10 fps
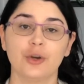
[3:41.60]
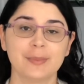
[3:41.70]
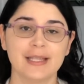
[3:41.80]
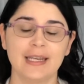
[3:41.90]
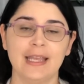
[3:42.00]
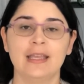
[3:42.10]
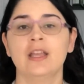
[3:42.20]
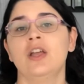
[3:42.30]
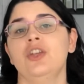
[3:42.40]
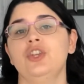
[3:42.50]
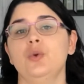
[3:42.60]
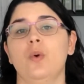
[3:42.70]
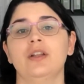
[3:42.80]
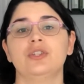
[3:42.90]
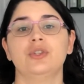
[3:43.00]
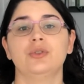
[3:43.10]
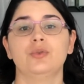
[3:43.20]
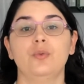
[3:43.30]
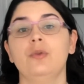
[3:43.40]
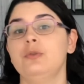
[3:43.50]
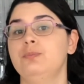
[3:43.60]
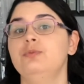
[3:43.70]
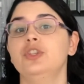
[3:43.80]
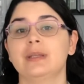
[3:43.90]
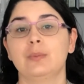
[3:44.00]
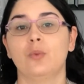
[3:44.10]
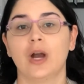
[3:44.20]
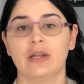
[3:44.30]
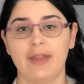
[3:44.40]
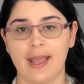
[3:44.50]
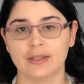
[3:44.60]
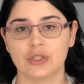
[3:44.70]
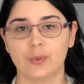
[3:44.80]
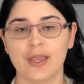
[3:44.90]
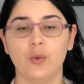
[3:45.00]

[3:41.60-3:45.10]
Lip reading: setting. You want to do something more advanced, right?